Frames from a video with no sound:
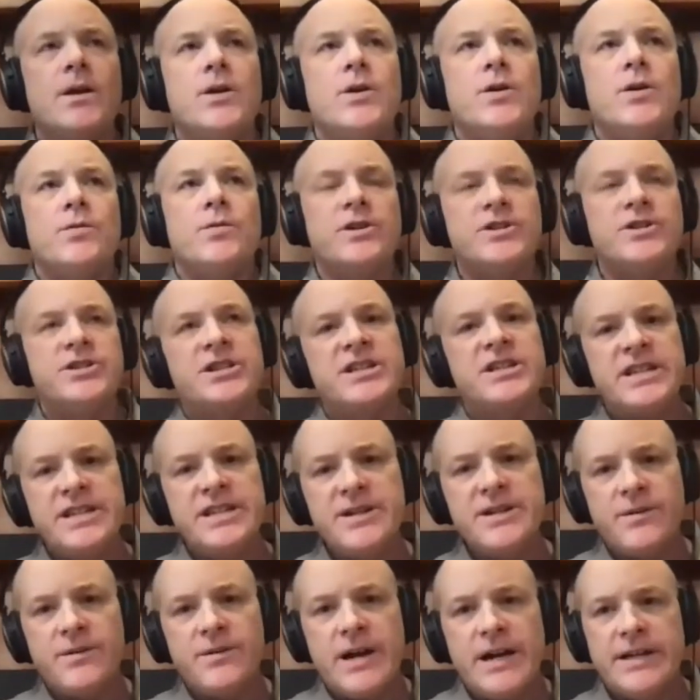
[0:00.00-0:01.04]
what you need
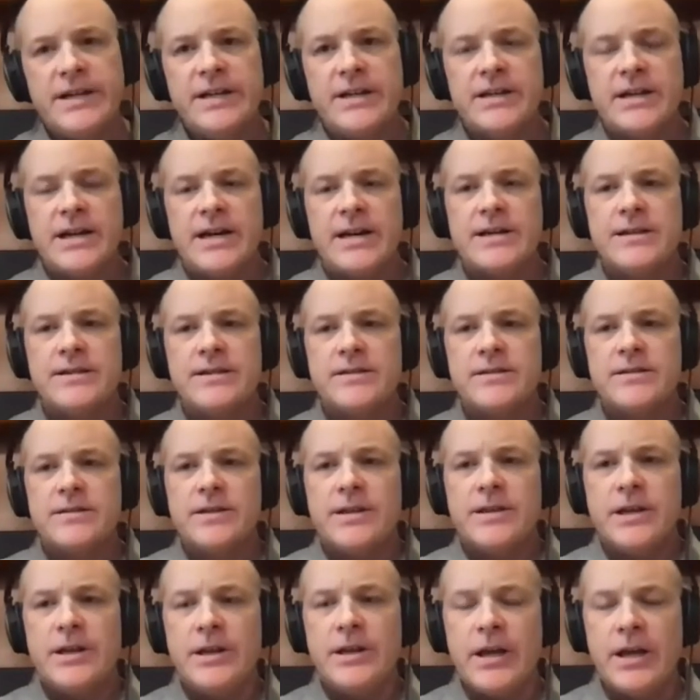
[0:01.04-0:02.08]
to recognize,
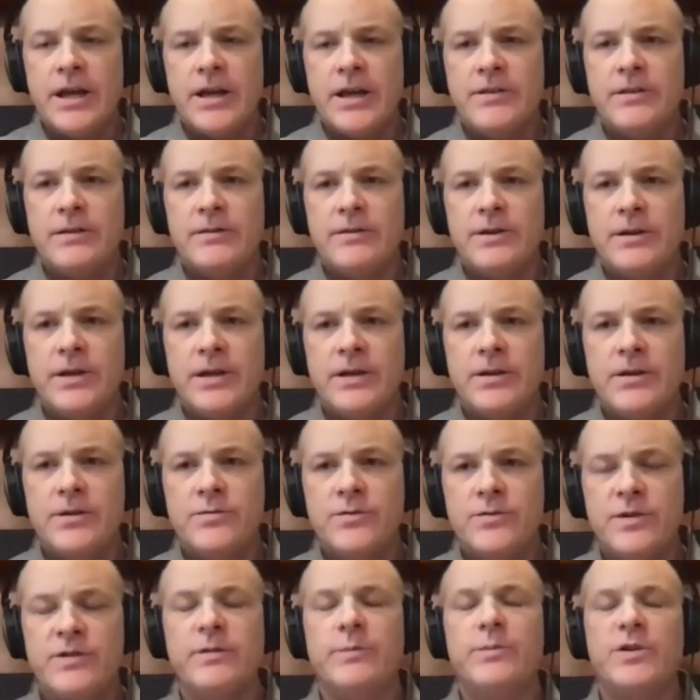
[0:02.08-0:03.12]

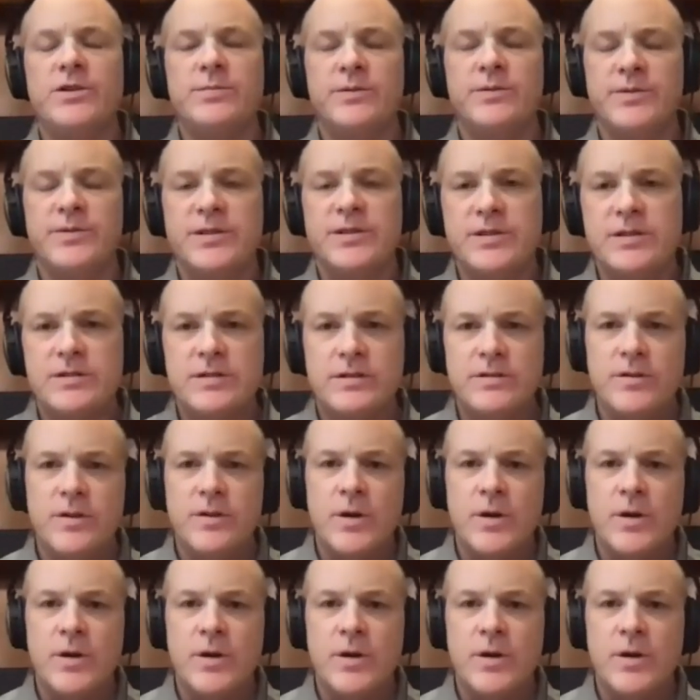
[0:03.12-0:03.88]
multiple pieces.